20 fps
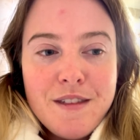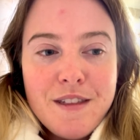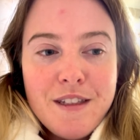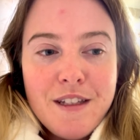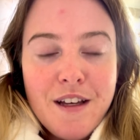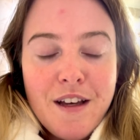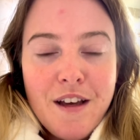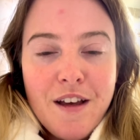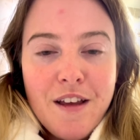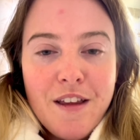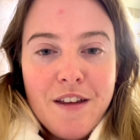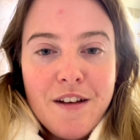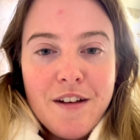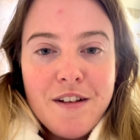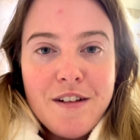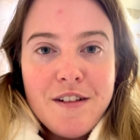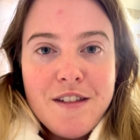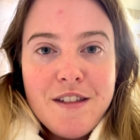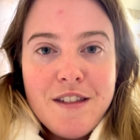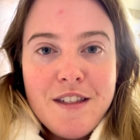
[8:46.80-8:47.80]
to
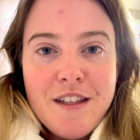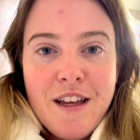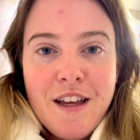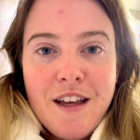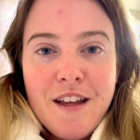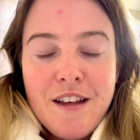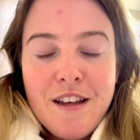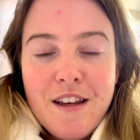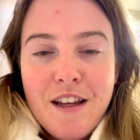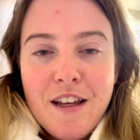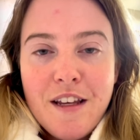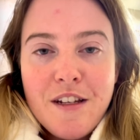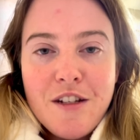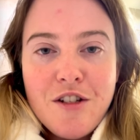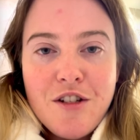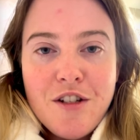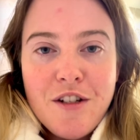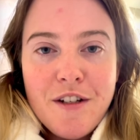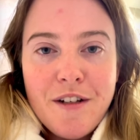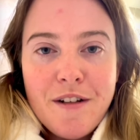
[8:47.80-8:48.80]
others and
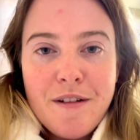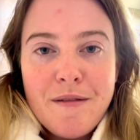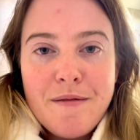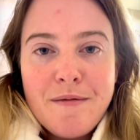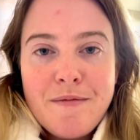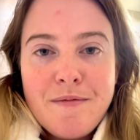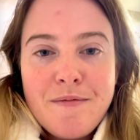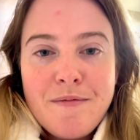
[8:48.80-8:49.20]
nature